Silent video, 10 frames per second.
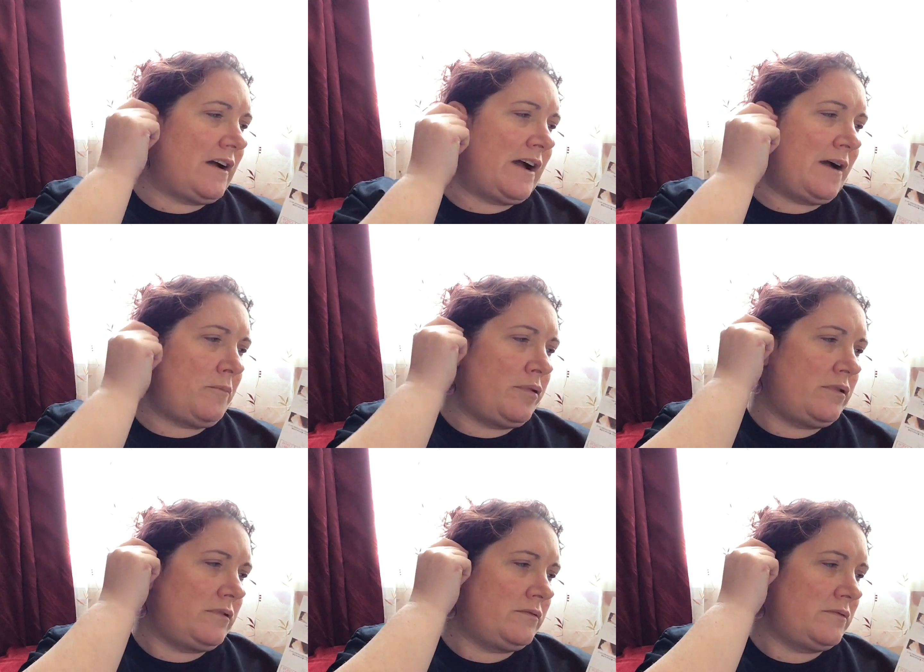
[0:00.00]
up,
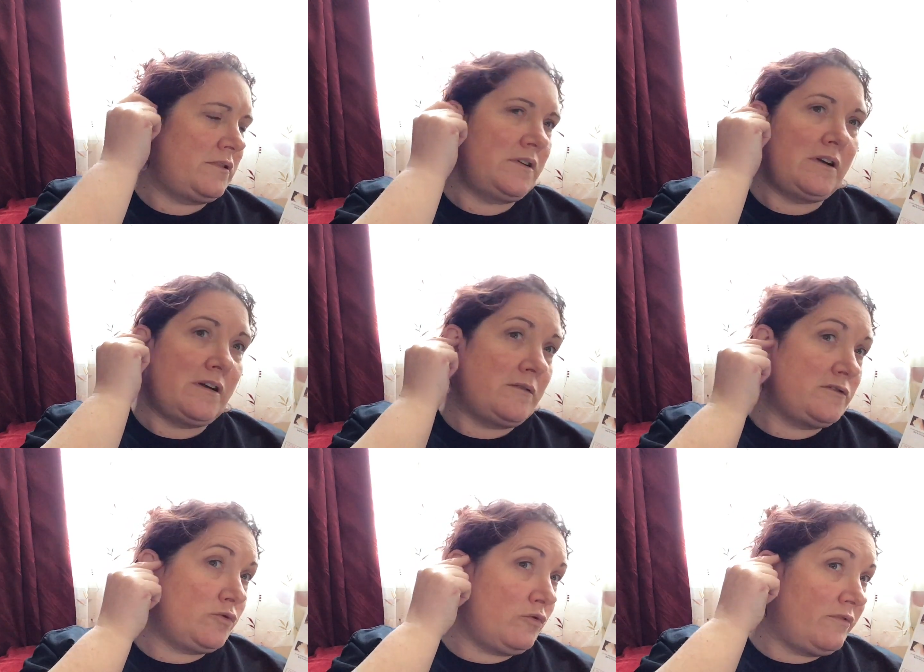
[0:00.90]

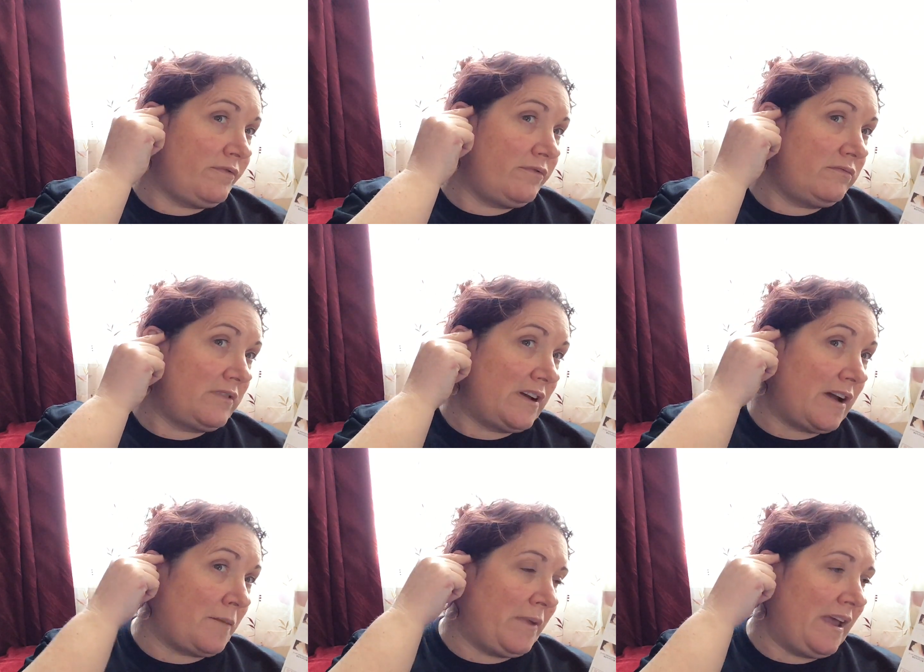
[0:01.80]
sort of
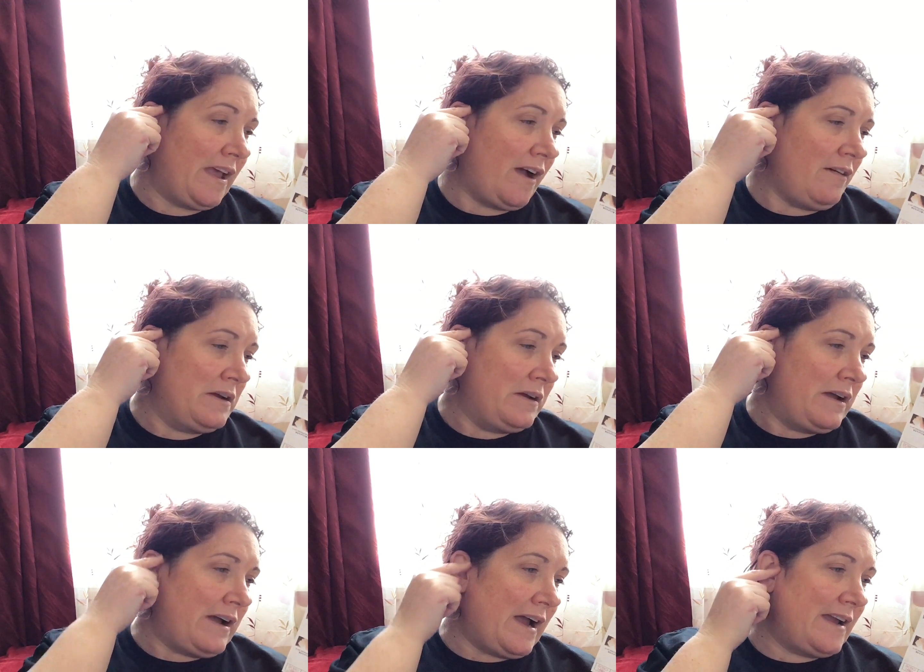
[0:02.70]
up here.
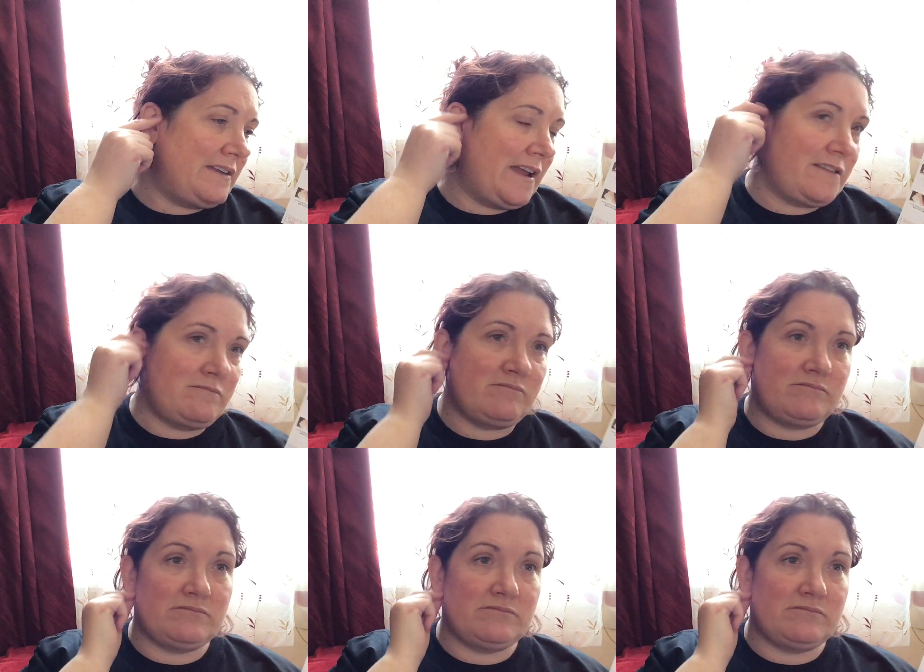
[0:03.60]
And then